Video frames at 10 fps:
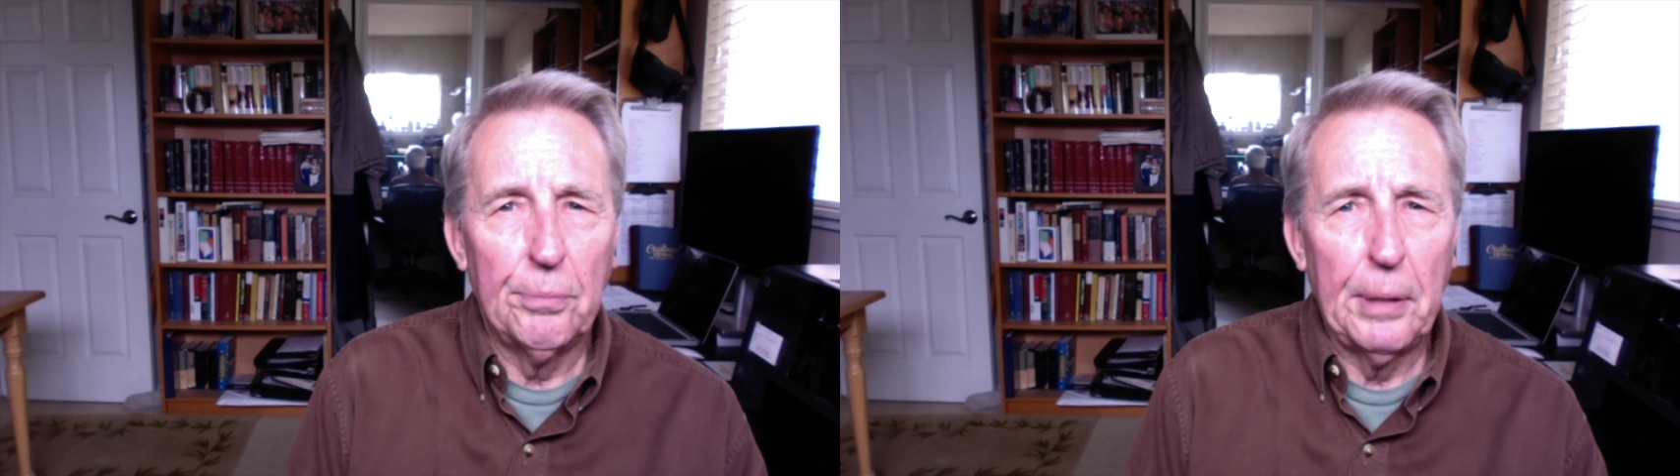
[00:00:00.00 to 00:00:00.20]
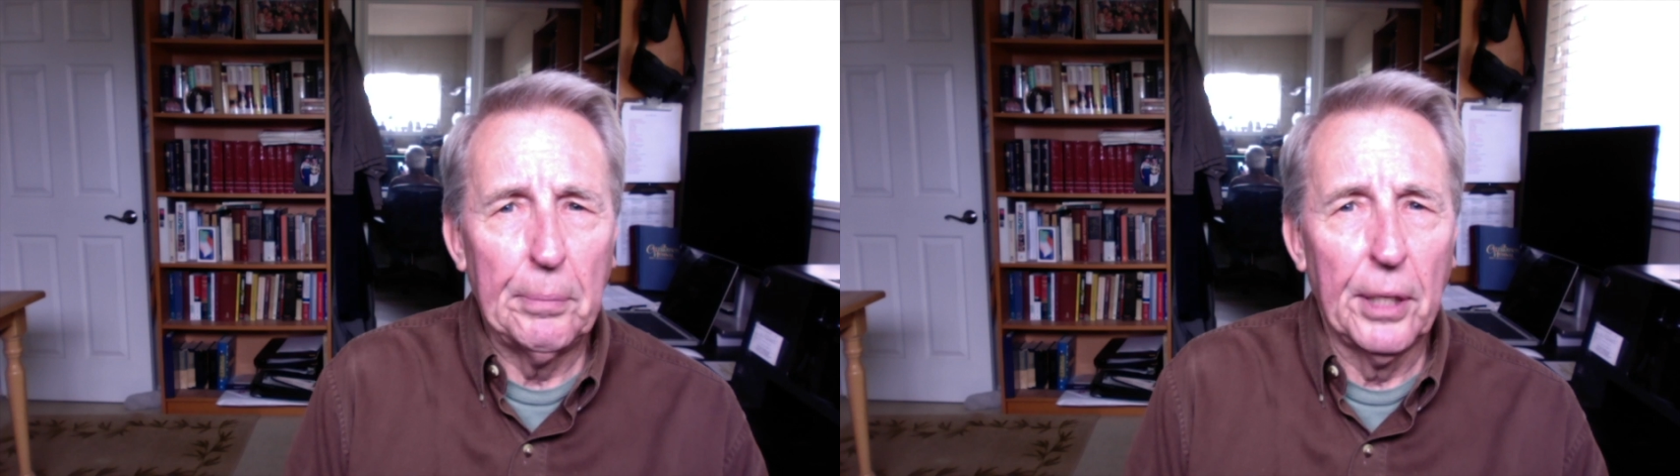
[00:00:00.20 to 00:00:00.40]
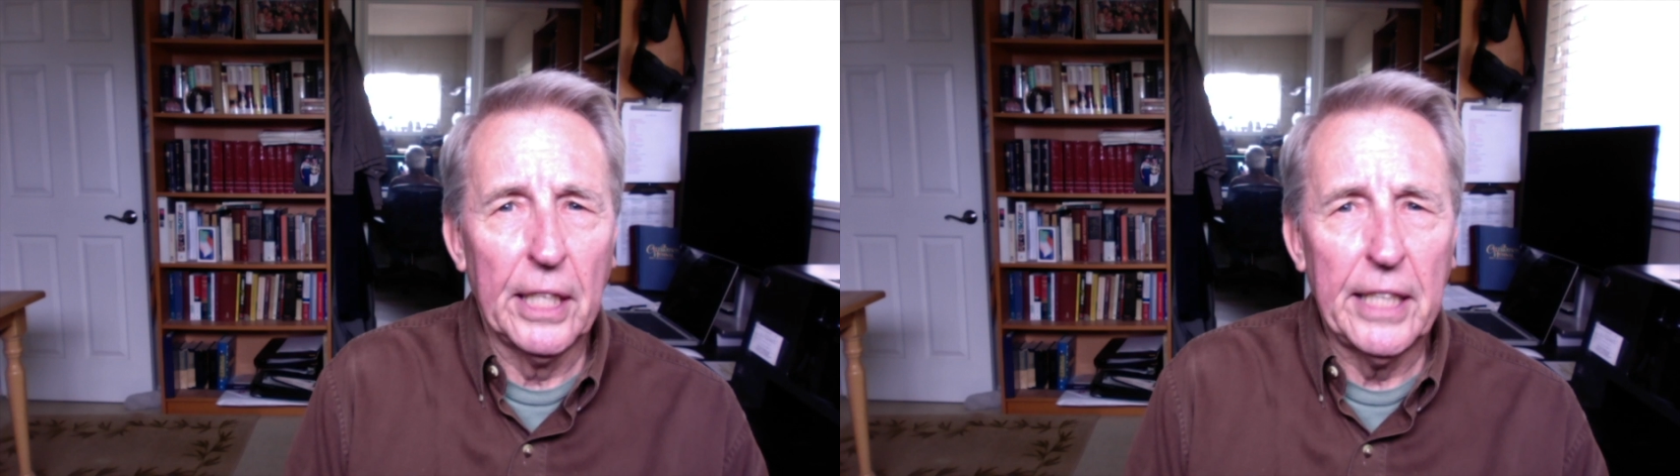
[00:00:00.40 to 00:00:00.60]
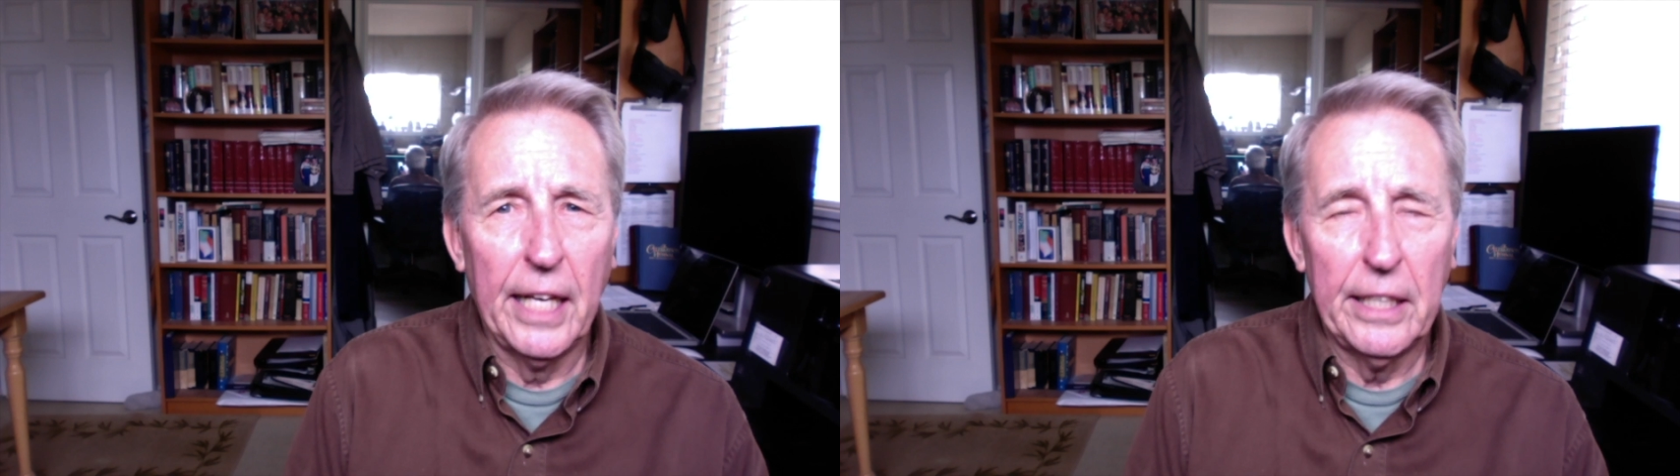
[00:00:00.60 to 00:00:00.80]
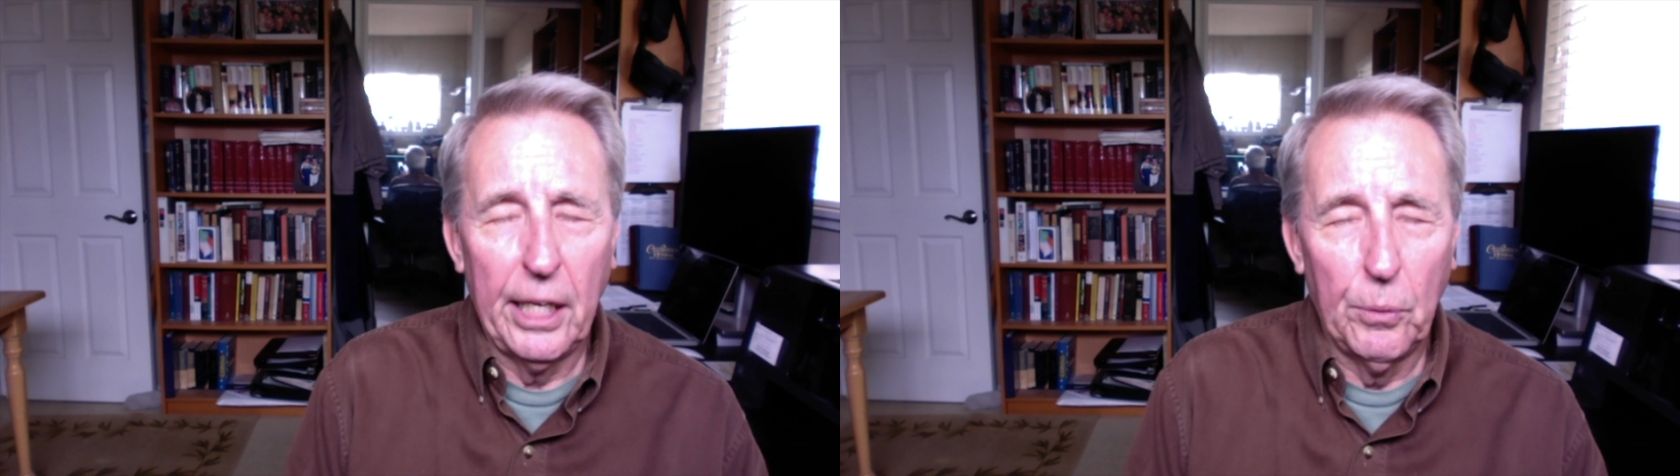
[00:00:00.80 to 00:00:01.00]
people at
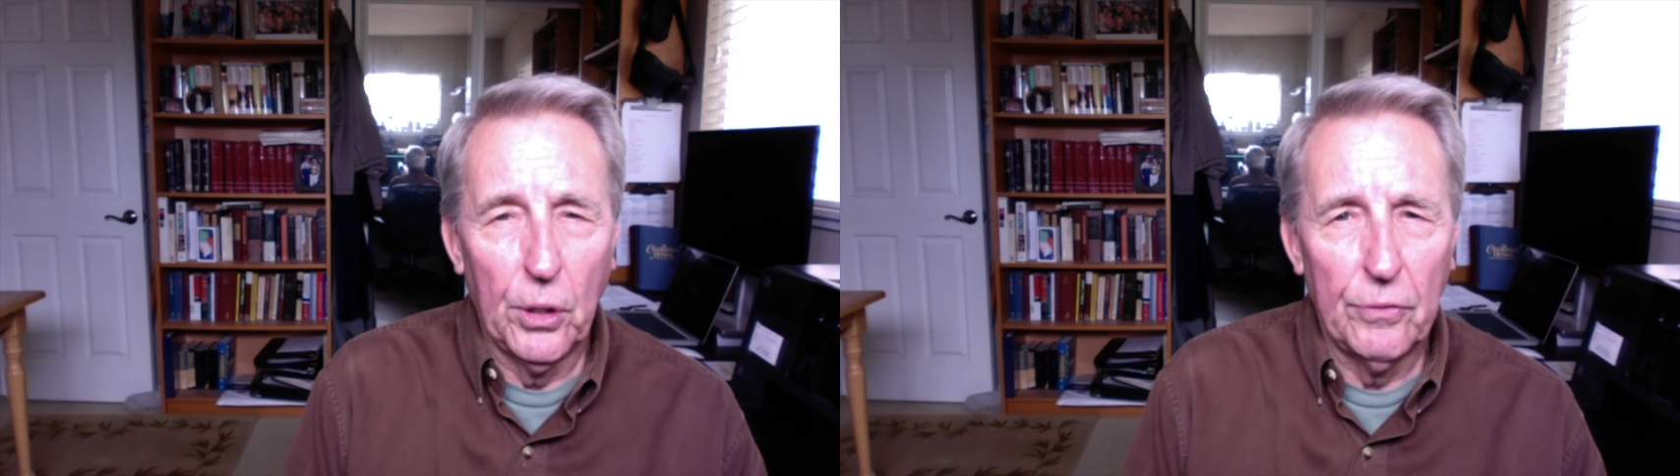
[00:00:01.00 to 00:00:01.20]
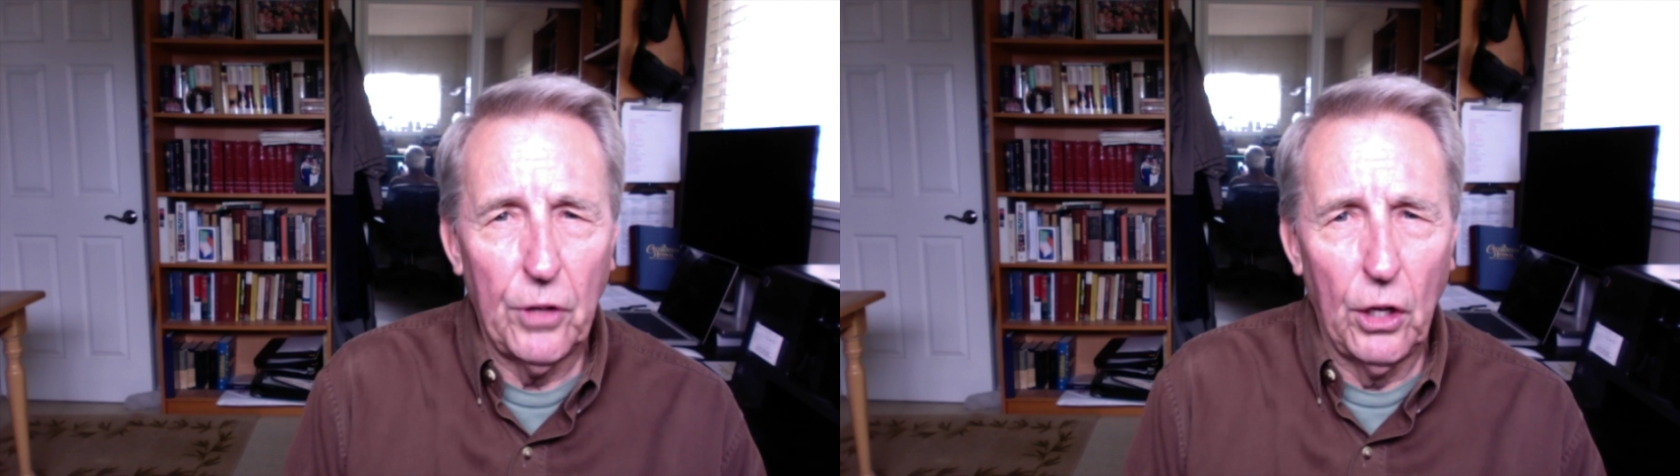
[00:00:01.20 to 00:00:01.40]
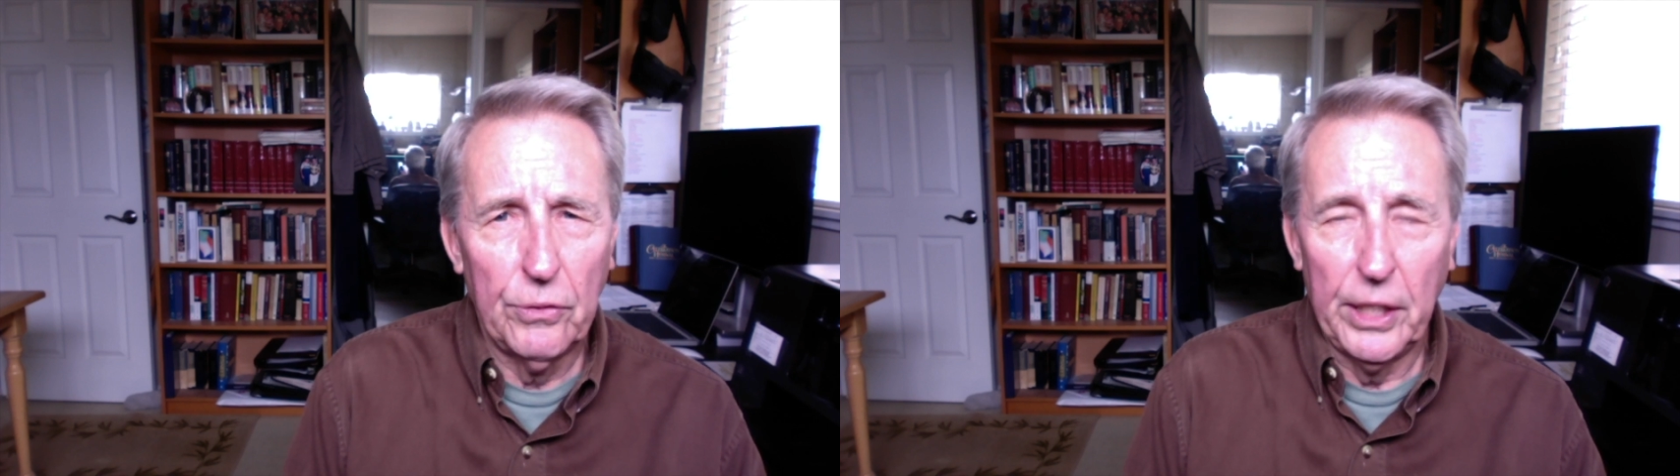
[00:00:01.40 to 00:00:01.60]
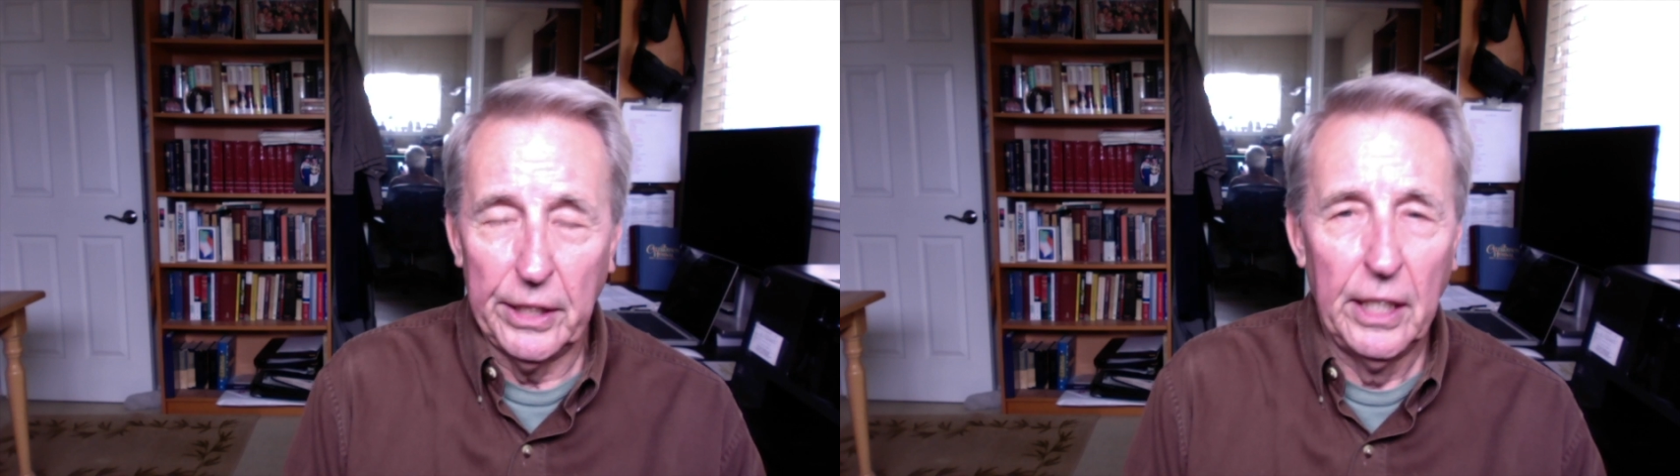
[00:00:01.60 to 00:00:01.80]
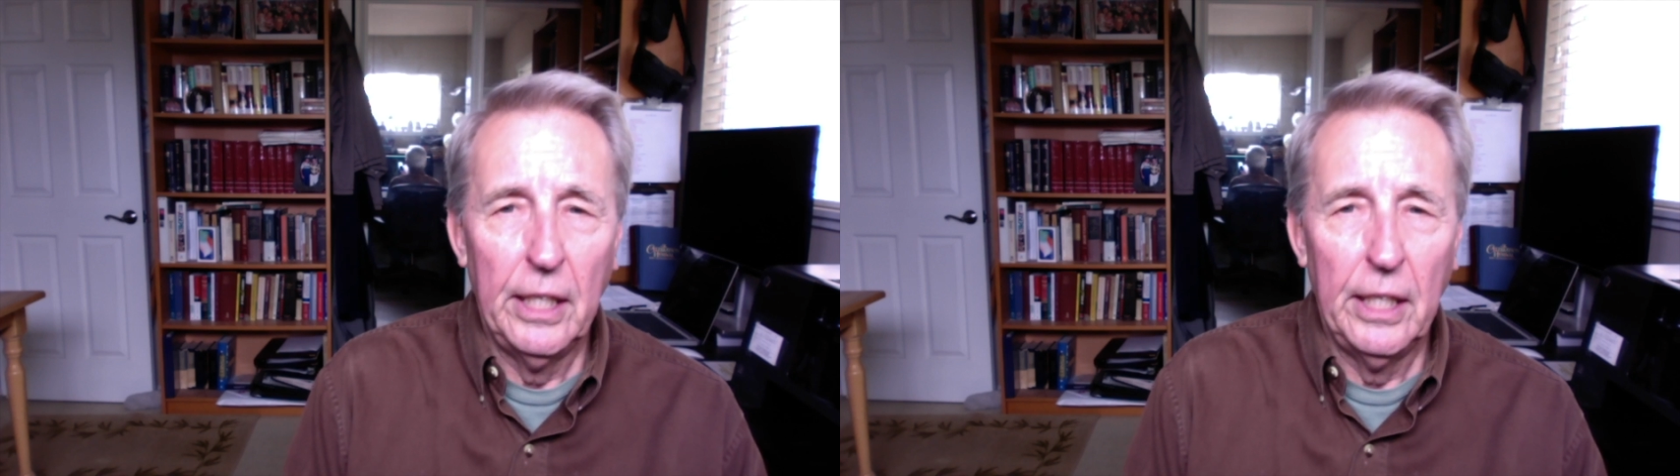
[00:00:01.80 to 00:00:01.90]
that day were involved in,